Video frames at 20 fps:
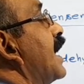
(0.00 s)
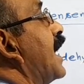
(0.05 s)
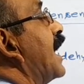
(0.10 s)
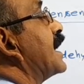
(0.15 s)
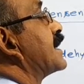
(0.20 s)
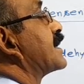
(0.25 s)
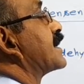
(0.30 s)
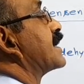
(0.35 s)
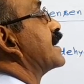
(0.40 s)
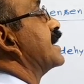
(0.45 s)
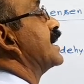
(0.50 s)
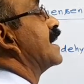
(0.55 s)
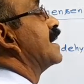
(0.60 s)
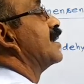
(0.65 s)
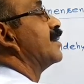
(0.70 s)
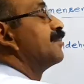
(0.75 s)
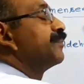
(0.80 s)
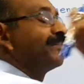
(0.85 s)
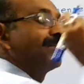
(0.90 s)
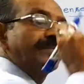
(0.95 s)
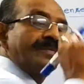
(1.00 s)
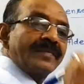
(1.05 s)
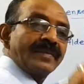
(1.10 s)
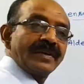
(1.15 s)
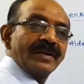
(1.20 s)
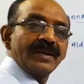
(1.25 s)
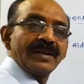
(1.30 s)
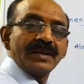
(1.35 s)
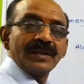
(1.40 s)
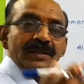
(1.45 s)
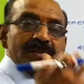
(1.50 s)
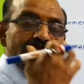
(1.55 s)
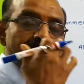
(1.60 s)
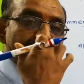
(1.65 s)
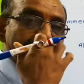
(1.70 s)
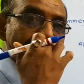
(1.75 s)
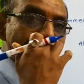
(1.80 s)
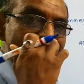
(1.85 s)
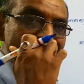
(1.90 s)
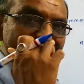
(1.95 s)
HCl. So we
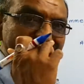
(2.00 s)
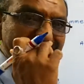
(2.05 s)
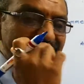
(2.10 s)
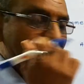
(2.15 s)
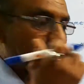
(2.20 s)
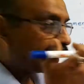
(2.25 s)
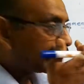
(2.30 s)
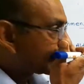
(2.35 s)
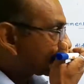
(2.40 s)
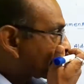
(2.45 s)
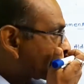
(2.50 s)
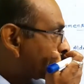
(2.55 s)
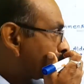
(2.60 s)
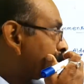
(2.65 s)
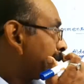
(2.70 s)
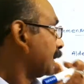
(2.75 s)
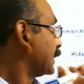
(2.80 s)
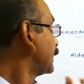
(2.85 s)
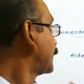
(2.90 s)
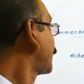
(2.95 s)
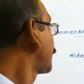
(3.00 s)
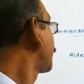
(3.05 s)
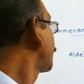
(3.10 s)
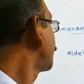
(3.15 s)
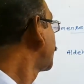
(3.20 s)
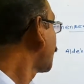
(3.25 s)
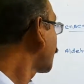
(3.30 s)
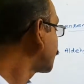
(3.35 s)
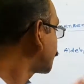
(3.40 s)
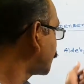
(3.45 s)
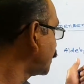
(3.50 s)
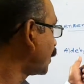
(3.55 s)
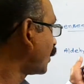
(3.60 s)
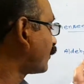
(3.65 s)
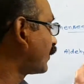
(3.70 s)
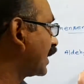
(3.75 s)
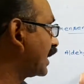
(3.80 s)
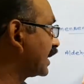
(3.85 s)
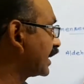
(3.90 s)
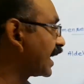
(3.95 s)
can say that the reduction
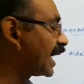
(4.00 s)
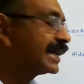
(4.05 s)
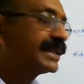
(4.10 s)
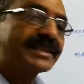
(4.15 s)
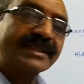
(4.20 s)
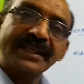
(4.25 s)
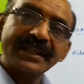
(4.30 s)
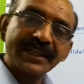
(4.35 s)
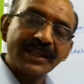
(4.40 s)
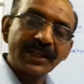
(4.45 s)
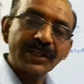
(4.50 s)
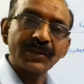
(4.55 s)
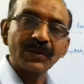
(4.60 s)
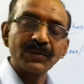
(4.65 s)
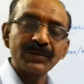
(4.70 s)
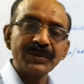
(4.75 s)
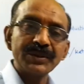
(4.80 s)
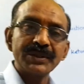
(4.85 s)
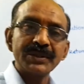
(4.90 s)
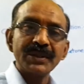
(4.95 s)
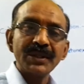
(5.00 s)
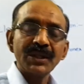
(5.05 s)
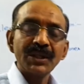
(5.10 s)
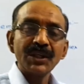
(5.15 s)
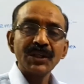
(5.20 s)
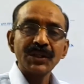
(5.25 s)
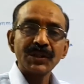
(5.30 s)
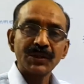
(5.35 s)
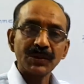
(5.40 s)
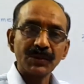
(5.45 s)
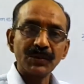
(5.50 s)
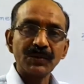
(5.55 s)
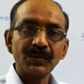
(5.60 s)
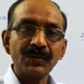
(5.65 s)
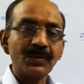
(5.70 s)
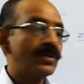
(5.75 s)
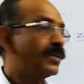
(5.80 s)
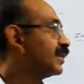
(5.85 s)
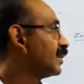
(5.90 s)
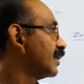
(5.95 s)
of aldehydes and ketones
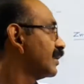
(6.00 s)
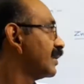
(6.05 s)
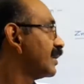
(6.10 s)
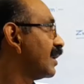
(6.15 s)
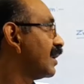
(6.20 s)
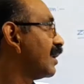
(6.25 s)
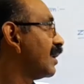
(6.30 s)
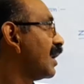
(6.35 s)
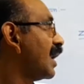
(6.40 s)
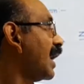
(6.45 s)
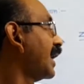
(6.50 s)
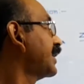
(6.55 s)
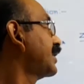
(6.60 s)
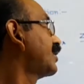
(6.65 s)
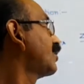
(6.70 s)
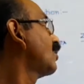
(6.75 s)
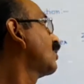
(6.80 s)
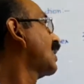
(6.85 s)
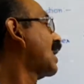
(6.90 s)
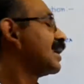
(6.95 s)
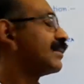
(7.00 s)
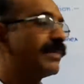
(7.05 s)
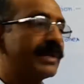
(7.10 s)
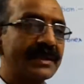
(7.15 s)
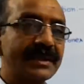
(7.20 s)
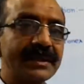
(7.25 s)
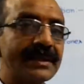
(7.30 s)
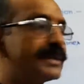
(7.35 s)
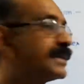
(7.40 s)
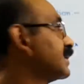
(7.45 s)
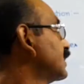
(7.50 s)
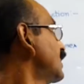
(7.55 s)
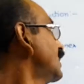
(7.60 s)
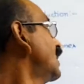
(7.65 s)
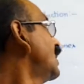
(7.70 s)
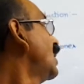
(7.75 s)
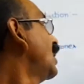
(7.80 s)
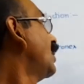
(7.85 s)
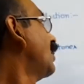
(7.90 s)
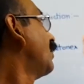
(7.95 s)
to the hydrocarbons
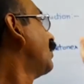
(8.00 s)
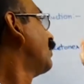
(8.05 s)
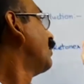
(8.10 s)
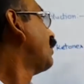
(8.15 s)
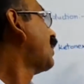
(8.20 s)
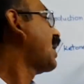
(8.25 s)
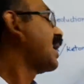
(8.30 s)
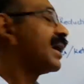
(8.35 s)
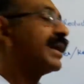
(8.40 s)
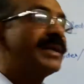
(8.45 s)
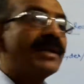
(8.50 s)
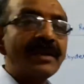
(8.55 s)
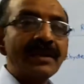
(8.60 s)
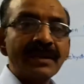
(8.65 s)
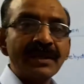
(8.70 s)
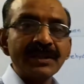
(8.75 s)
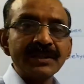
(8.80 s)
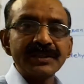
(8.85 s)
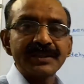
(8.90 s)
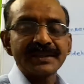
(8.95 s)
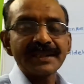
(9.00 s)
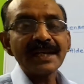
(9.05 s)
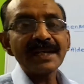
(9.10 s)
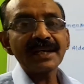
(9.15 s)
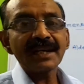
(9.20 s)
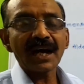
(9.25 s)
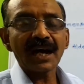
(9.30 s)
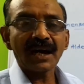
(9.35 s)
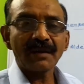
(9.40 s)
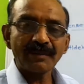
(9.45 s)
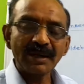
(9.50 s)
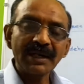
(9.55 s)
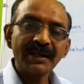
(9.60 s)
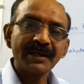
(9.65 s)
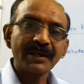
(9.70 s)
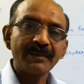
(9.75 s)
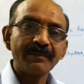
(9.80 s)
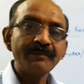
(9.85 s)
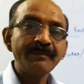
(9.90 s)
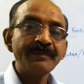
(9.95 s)
by zinc
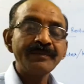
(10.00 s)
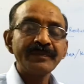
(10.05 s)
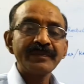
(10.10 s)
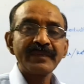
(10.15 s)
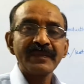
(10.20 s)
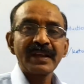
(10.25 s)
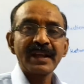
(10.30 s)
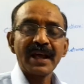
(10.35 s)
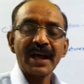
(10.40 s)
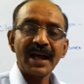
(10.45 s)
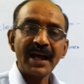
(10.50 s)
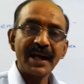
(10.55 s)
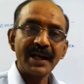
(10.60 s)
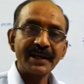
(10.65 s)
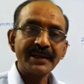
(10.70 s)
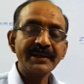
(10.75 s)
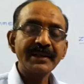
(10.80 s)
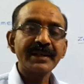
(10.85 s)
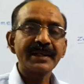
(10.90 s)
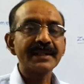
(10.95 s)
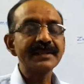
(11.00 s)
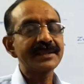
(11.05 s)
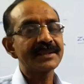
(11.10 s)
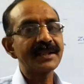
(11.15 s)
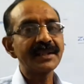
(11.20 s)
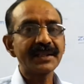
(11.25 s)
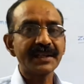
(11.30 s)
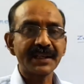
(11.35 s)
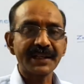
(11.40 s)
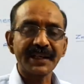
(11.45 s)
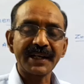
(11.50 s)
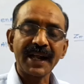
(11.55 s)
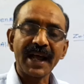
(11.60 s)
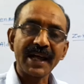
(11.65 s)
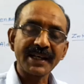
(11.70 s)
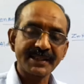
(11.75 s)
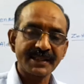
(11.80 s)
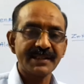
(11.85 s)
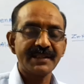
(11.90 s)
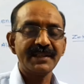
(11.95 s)
amalgam and concentrated
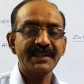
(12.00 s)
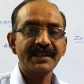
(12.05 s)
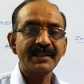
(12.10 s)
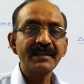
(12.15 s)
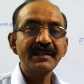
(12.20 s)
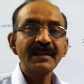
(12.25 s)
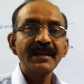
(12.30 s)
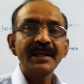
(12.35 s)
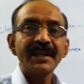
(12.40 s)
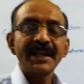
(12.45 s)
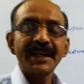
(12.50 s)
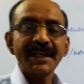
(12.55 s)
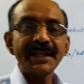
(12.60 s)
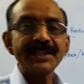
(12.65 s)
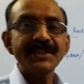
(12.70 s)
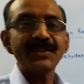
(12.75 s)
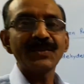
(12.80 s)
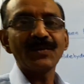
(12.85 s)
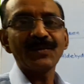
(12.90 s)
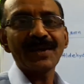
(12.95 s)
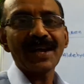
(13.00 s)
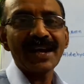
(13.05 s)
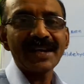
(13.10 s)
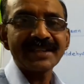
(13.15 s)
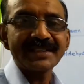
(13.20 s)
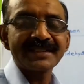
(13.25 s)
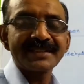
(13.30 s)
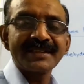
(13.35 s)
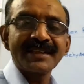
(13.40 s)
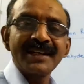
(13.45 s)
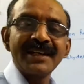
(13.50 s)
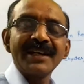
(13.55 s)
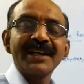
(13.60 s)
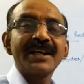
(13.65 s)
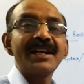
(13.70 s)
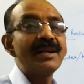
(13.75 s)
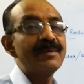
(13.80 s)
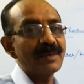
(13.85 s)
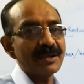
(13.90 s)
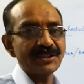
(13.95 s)
HCl is known as
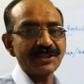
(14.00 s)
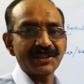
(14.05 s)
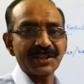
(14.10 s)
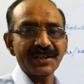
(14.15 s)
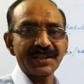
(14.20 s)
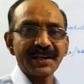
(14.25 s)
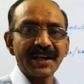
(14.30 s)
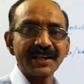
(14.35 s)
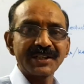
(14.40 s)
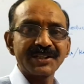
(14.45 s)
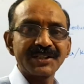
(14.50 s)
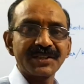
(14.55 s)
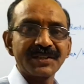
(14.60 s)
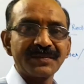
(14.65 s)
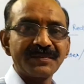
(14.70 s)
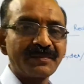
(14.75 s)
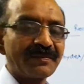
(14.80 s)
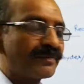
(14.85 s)
Clemmensen reduction.